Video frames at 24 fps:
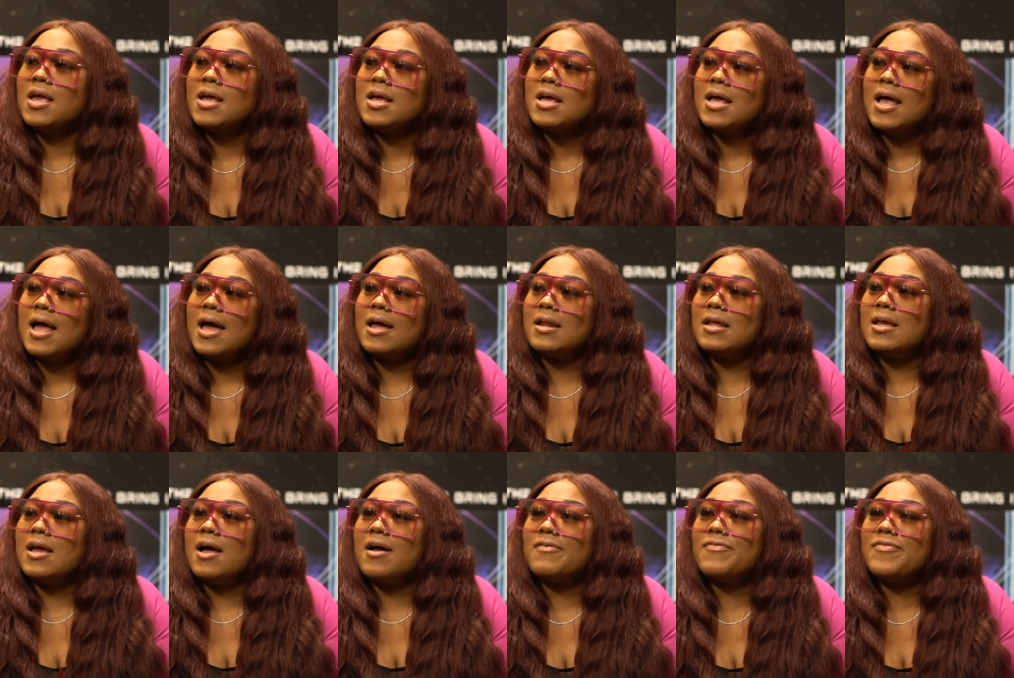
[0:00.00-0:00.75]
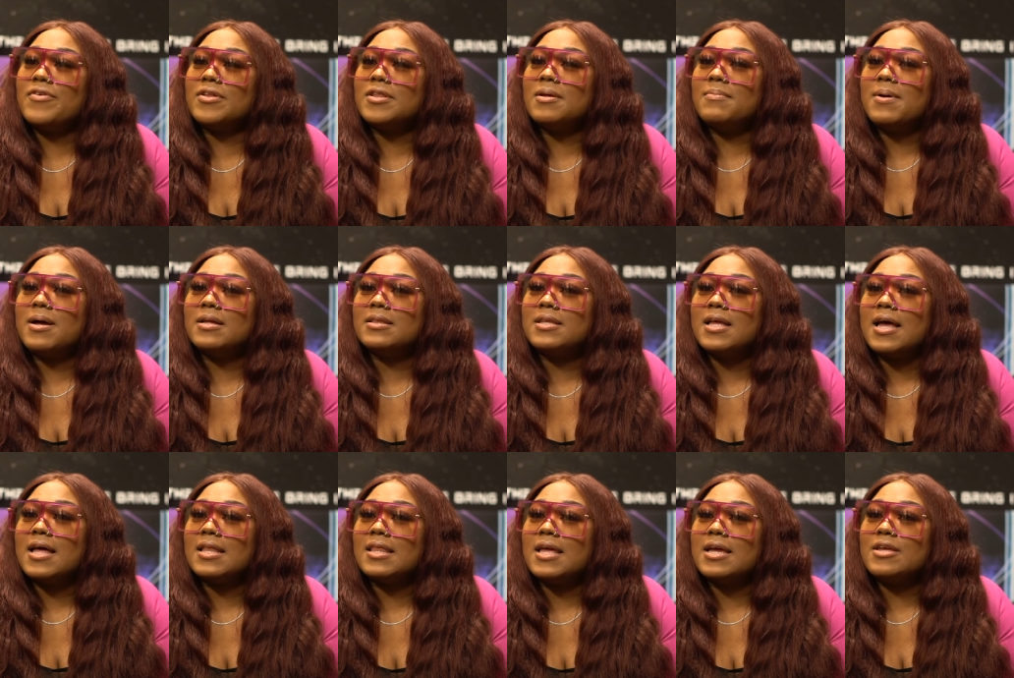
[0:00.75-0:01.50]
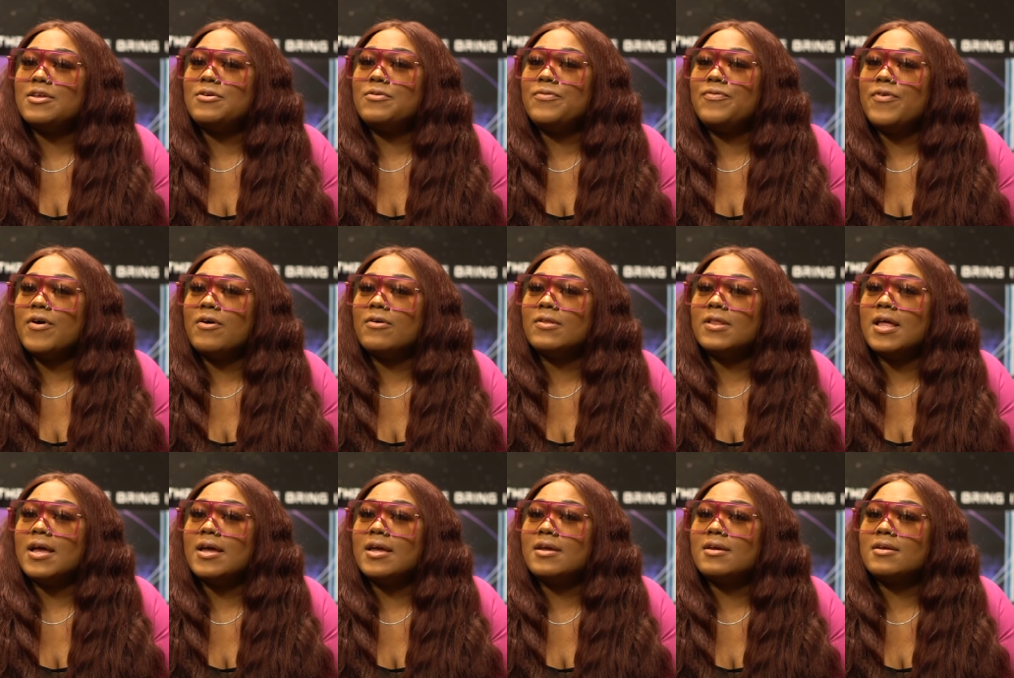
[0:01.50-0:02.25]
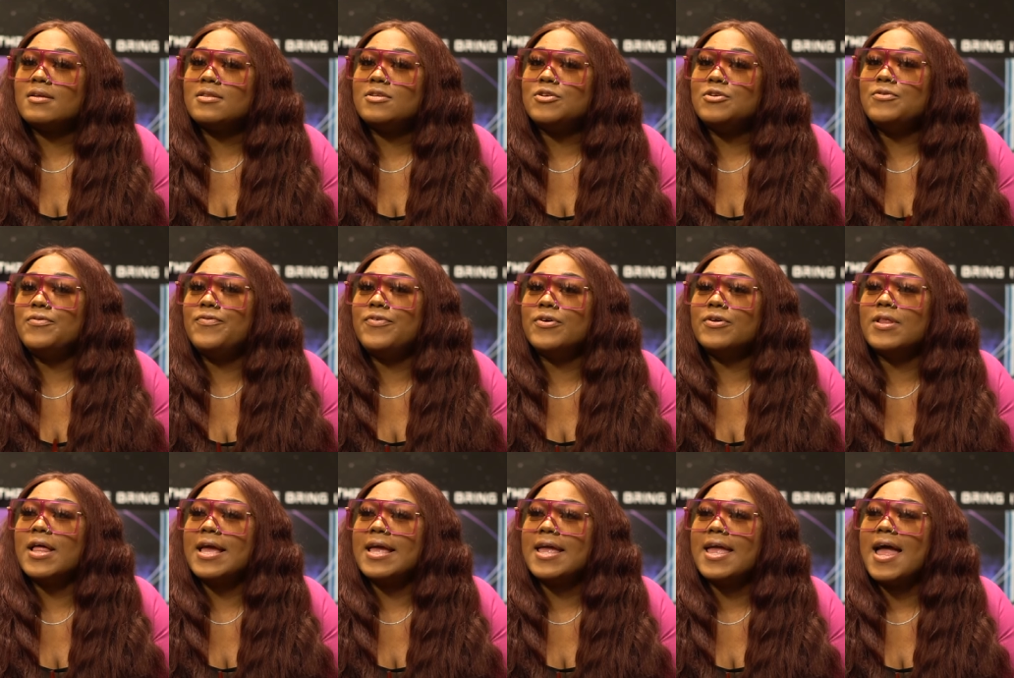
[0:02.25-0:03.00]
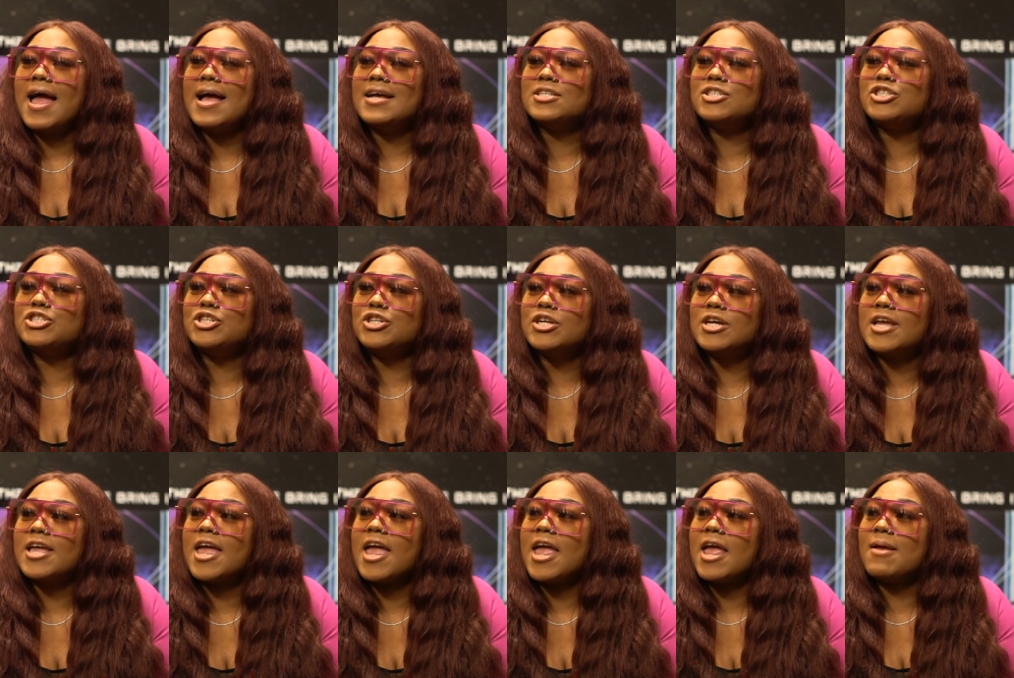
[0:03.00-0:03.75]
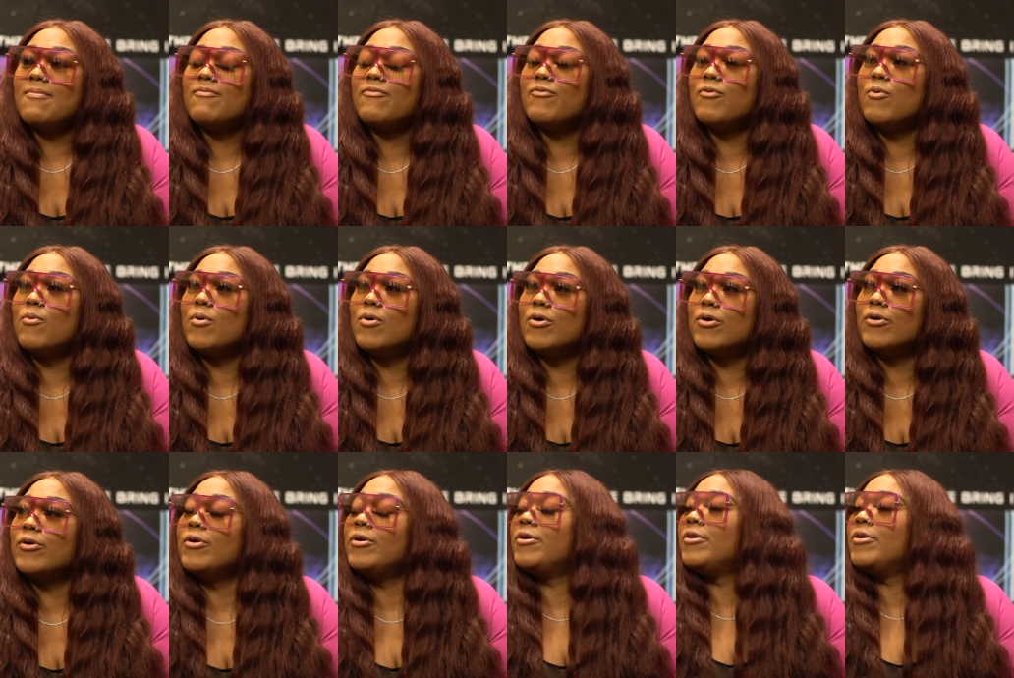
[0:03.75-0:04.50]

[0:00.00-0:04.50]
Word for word: How do y'all feel about that? Like, you felt like, do you feel like Katt should have came for